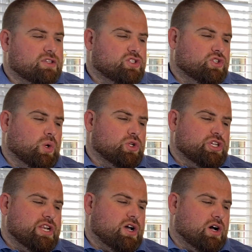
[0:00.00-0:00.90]

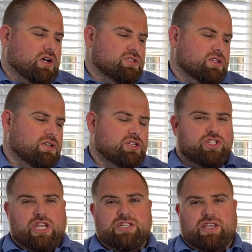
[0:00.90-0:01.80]
scorching hot
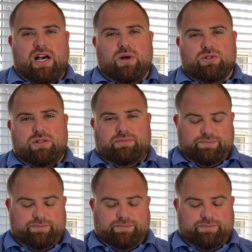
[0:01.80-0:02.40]
cheese curls.